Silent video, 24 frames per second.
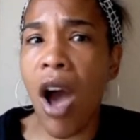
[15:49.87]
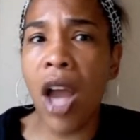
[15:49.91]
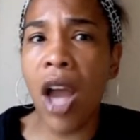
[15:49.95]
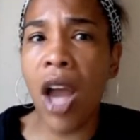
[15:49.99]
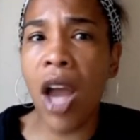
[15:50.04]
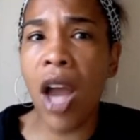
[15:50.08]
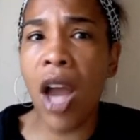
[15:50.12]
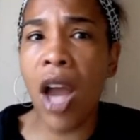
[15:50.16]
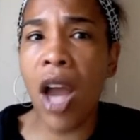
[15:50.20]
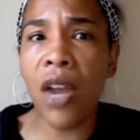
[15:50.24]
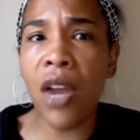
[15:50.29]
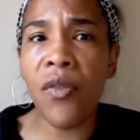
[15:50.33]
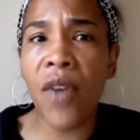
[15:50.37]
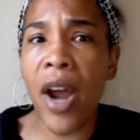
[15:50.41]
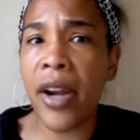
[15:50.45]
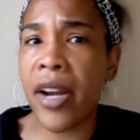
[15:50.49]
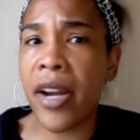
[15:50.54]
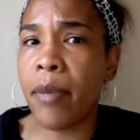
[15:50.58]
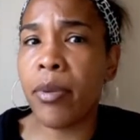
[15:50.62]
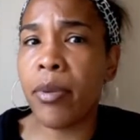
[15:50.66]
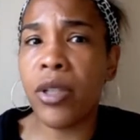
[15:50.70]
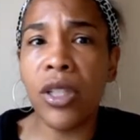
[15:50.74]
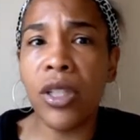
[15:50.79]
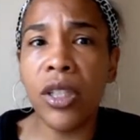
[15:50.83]
all of our
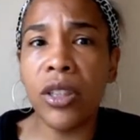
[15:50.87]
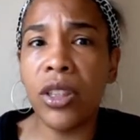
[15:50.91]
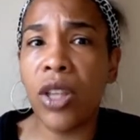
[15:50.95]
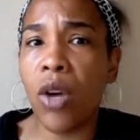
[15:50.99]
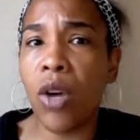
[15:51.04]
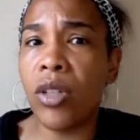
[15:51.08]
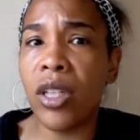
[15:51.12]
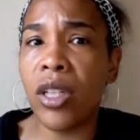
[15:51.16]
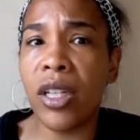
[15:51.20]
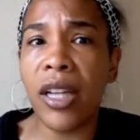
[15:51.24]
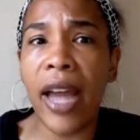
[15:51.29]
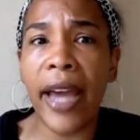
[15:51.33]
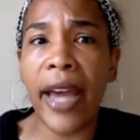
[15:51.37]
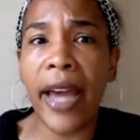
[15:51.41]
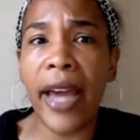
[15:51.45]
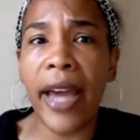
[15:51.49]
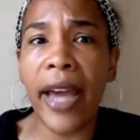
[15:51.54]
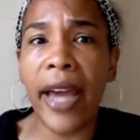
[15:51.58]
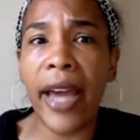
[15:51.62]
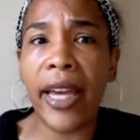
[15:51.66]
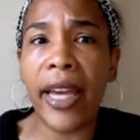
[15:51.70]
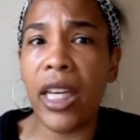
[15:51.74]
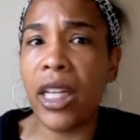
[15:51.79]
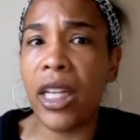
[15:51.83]
neighborhoods don't look
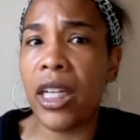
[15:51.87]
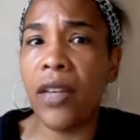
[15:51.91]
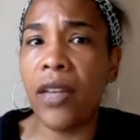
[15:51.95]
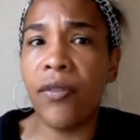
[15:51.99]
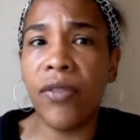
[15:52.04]
like Indian